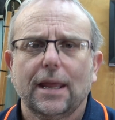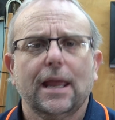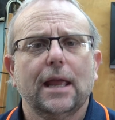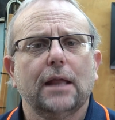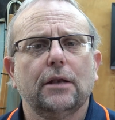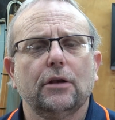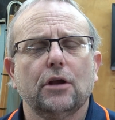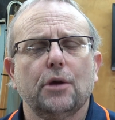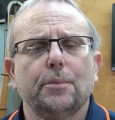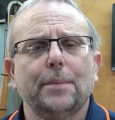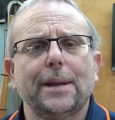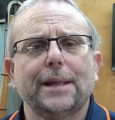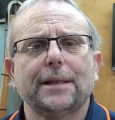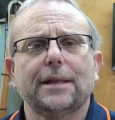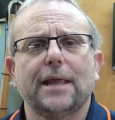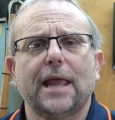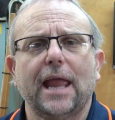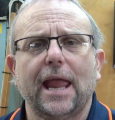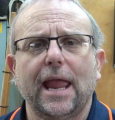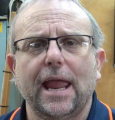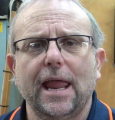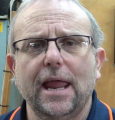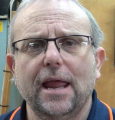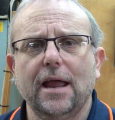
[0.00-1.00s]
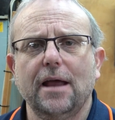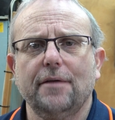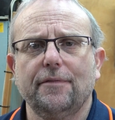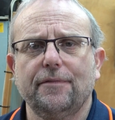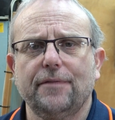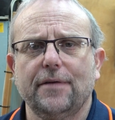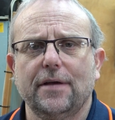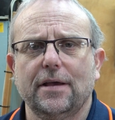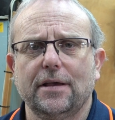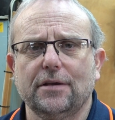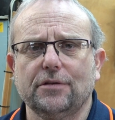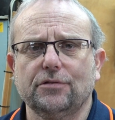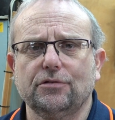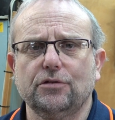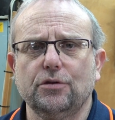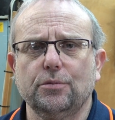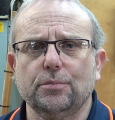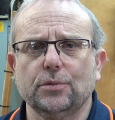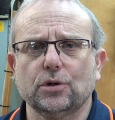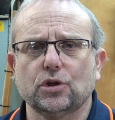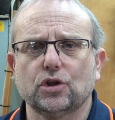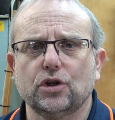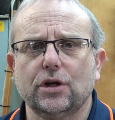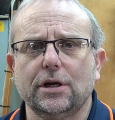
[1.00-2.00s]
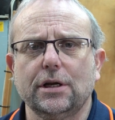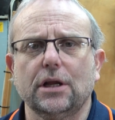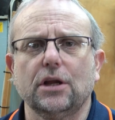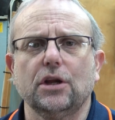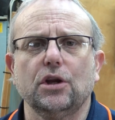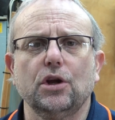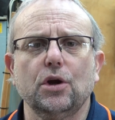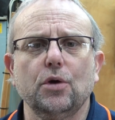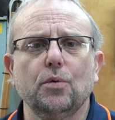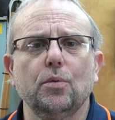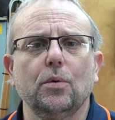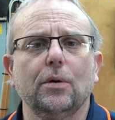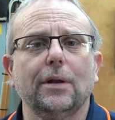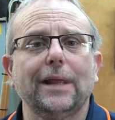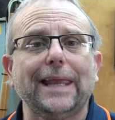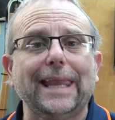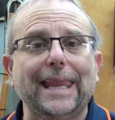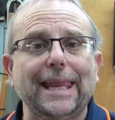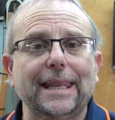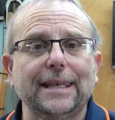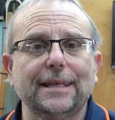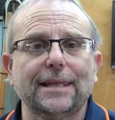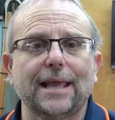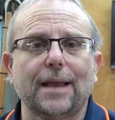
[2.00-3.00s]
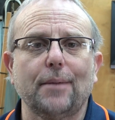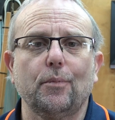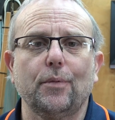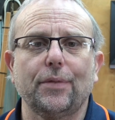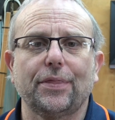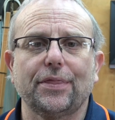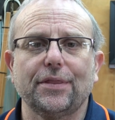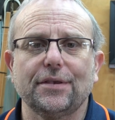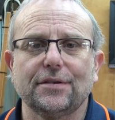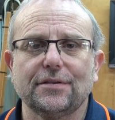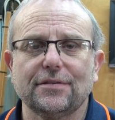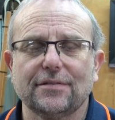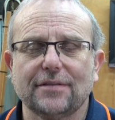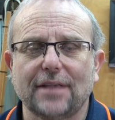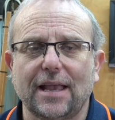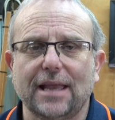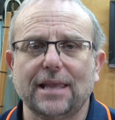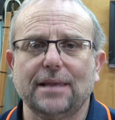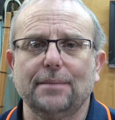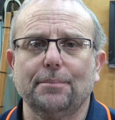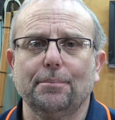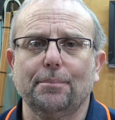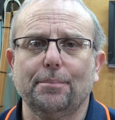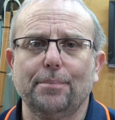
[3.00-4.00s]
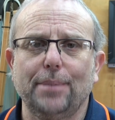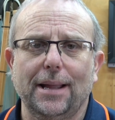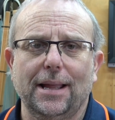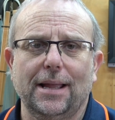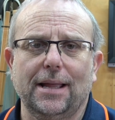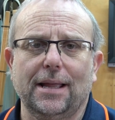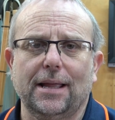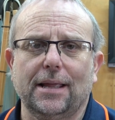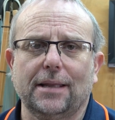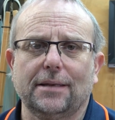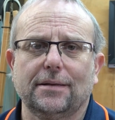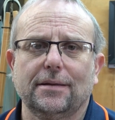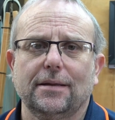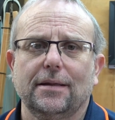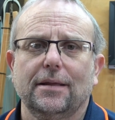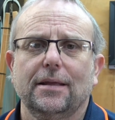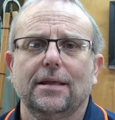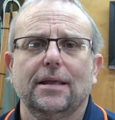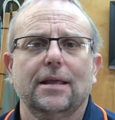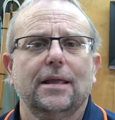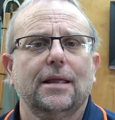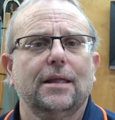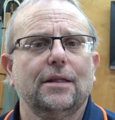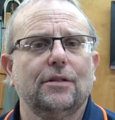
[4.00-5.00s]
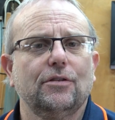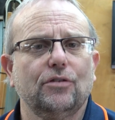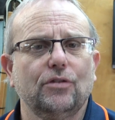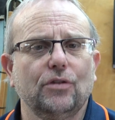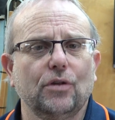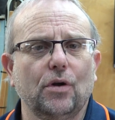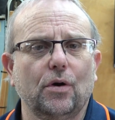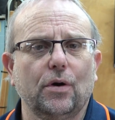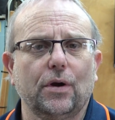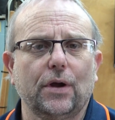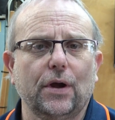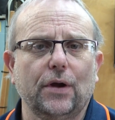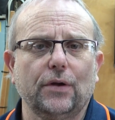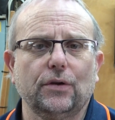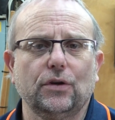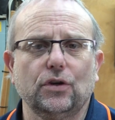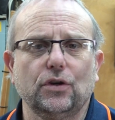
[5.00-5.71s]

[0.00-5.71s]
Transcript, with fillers: and no matter how fast you machine it, you will end up with the same part. It's not going to